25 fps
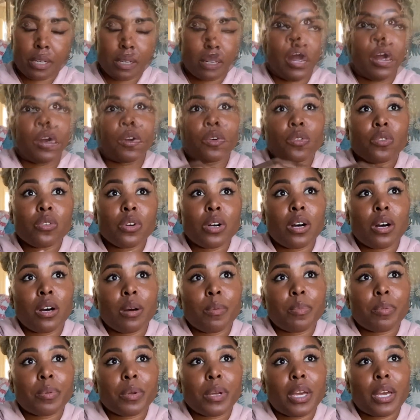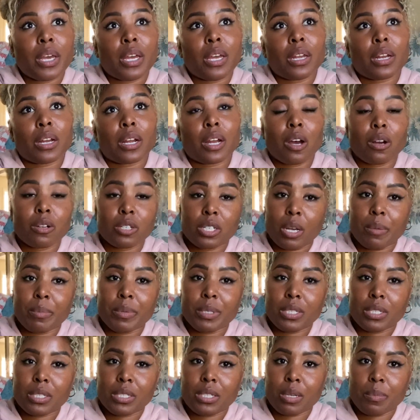I grew up in Gautier,
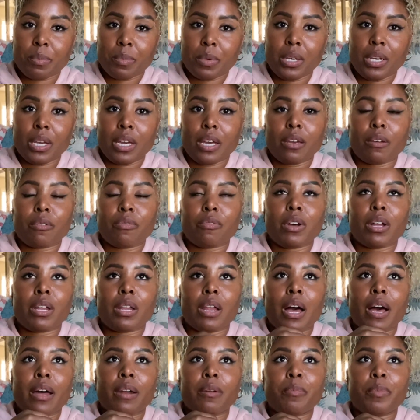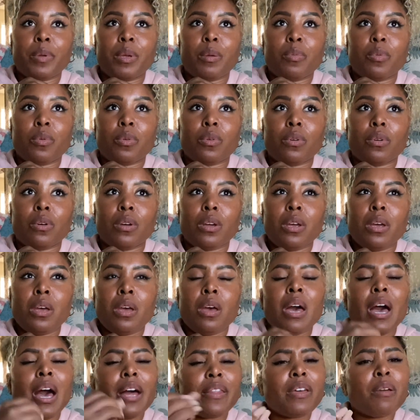Mississippi, if a lot of people,
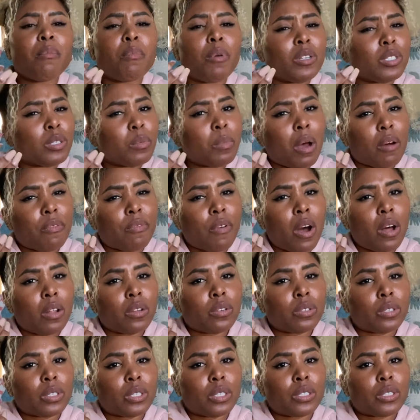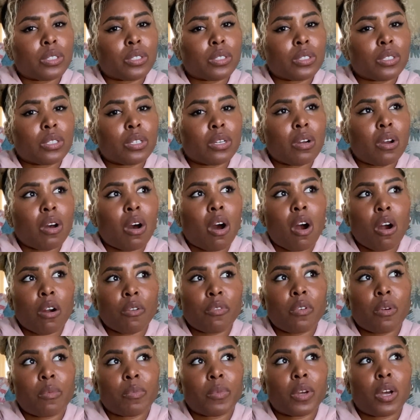I think most of my followers are
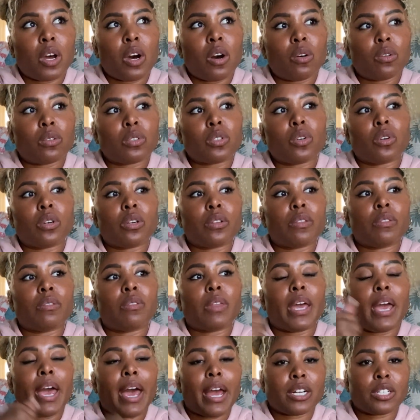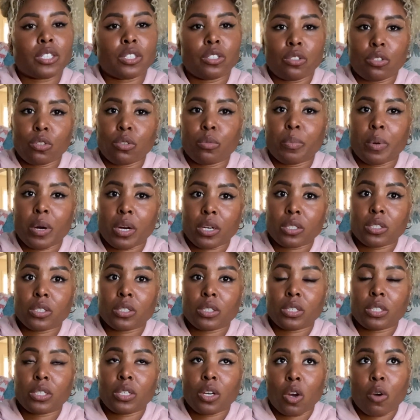from the coast or they actually do
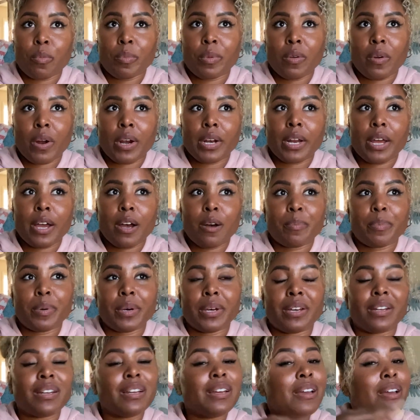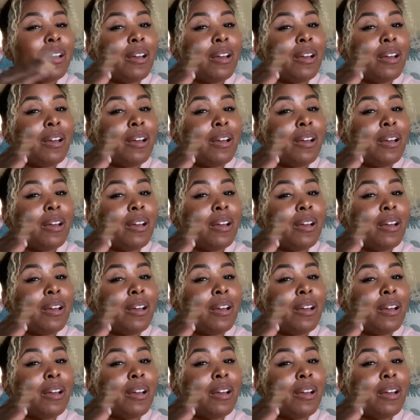personally know me right now, but